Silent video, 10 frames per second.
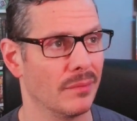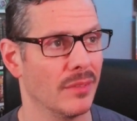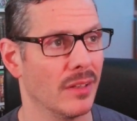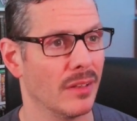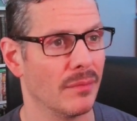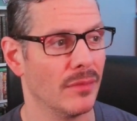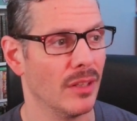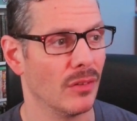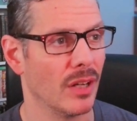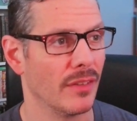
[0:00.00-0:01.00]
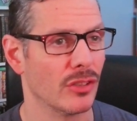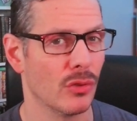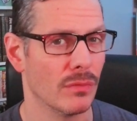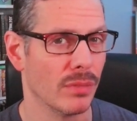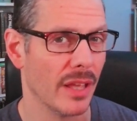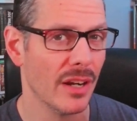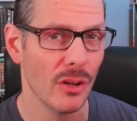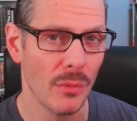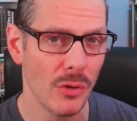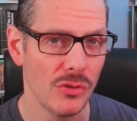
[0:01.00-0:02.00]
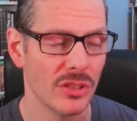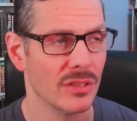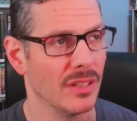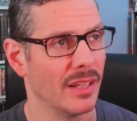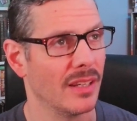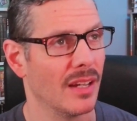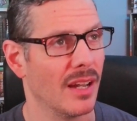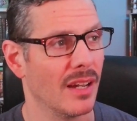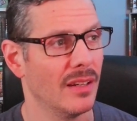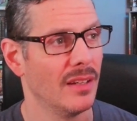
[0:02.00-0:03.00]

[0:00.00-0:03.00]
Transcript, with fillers: um, you know, kind of like Sword and Planet almost, like uh,